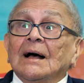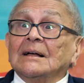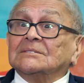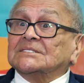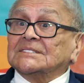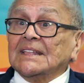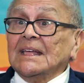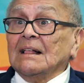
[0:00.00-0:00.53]

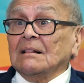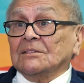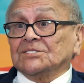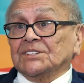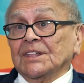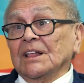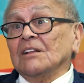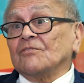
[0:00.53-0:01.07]

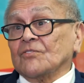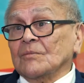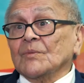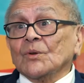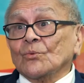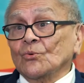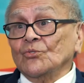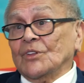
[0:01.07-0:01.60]
steal from
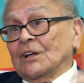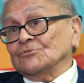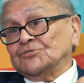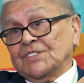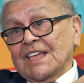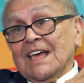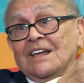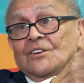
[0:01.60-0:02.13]
the root house.
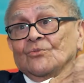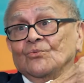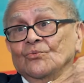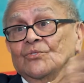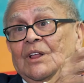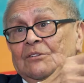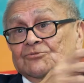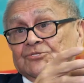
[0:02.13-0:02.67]
They had a
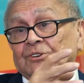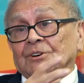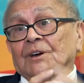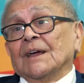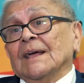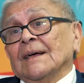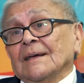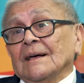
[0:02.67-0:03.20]
root house there.
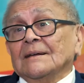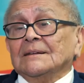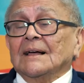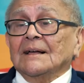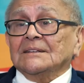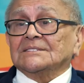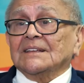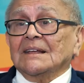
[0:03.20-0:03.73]

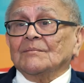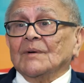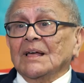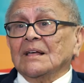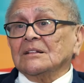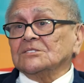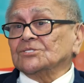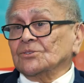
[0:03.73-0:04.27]
St.
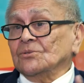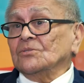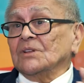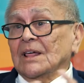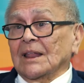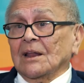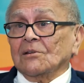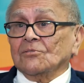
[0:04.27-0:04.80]
Michael's
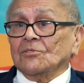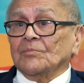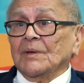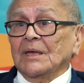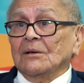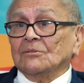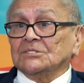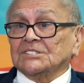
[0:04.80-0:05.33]
School at Alert
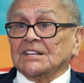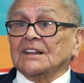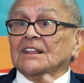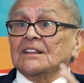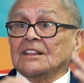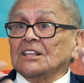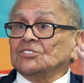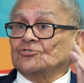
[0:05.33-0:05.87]
Bay was an
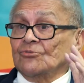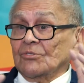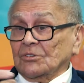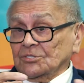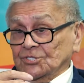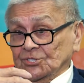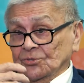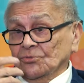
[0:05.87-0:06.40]

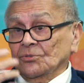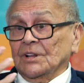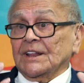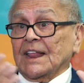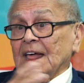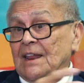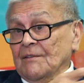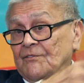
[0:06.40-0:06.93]
industrial school. It
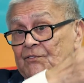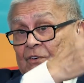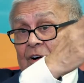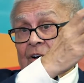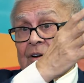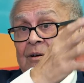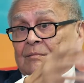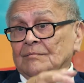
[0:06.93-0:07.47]
had a
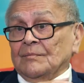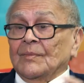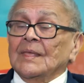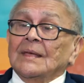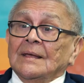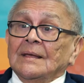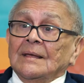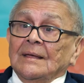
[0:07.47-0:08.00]
farm.
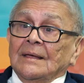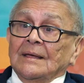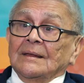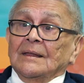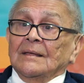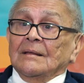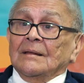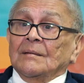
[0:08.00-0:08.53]

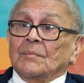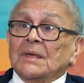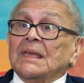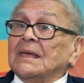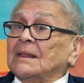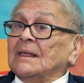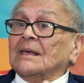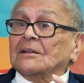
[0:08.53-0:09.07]
In the
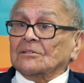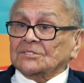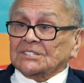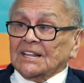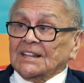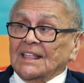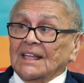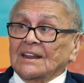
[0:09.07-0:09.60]
beginning, it was
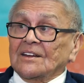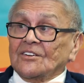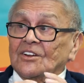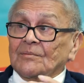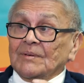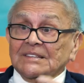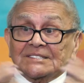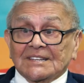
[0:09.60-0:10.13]
intended
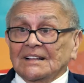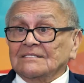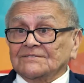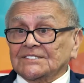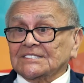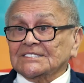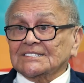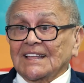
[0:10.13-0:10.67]
to be
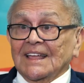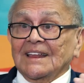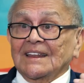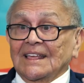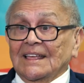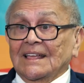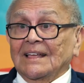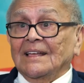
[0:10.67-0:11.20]

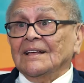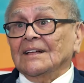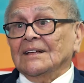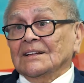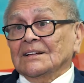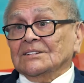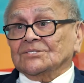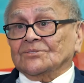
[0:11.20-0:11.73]
self-sustaining.
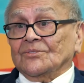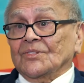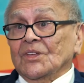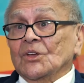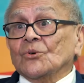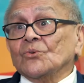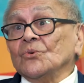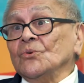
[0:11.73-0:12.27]
So they
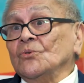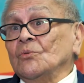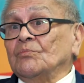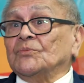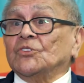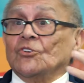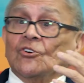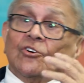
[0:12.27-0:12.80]
grew
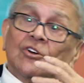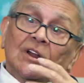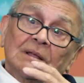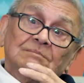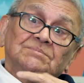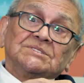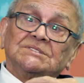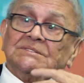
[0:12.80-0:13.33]

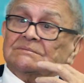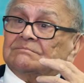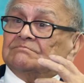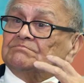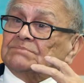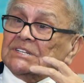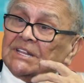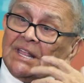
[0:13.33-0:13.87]
turnips,
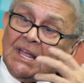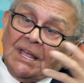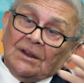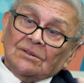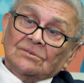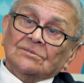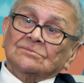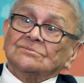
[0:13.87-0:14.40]

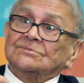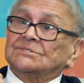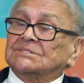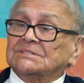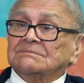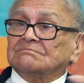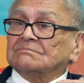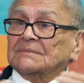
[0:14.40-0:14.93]

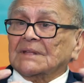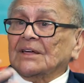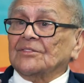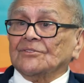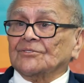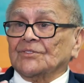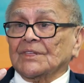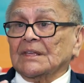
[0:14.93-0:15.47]
potatoes,
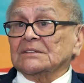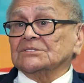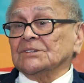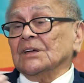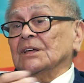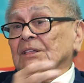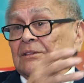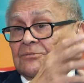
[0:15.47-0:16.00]
other things.
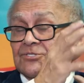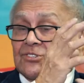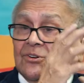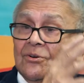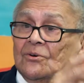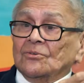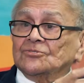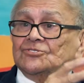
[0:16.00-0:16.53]
There was an
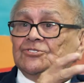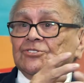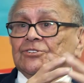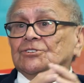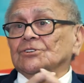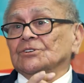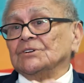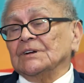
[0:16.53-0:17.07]

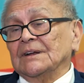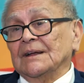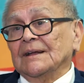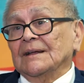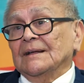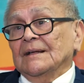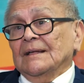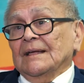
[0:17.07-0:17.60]
orchard.
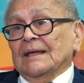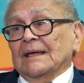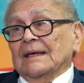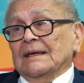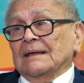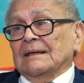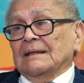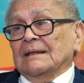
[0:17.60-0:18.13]

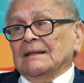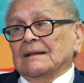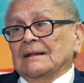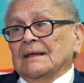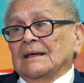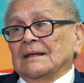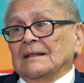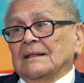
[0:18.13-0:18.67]

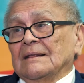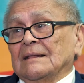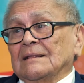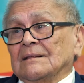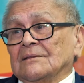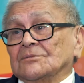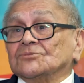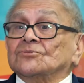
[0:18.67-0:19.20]

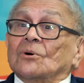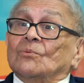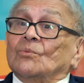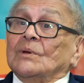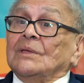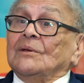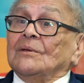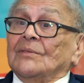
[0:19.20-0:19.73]
And
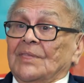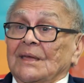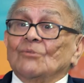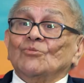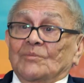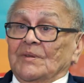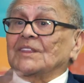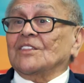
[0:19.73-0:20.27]
so they
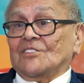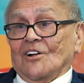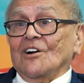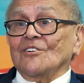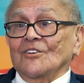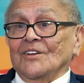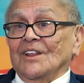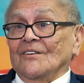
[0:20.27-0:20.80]
would be the
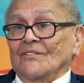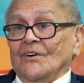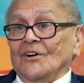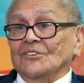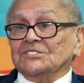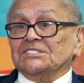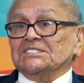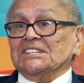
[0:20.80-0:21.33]
target of
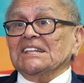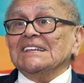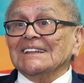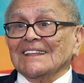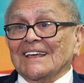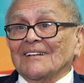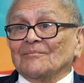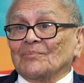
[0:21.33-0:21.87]
our
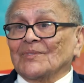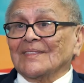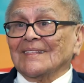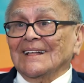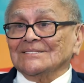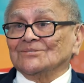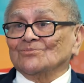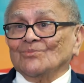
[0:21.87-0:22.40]
stealing.
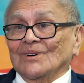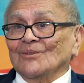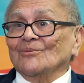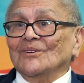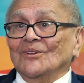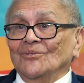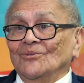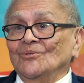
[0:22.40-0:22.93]
That's what
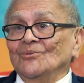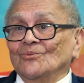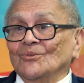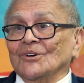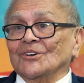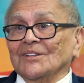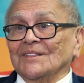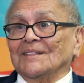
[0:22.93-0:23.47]
we knew
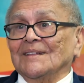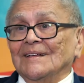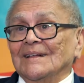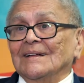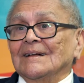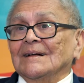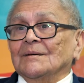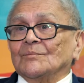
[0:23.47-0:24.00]
we could
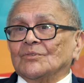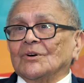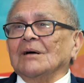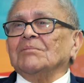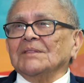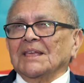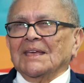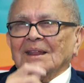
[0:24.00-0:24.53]

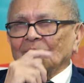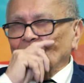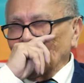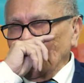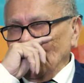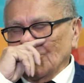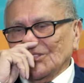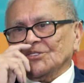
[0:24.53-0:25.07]
probably get
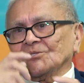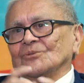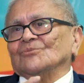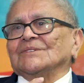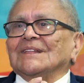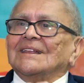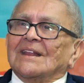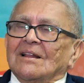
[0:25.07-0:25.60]
away with. So
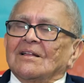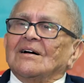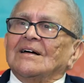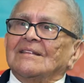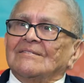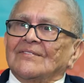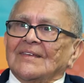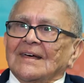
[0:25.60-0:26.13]
we did a lot
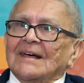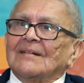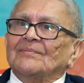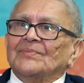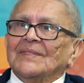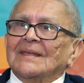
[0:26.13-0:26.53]
of that.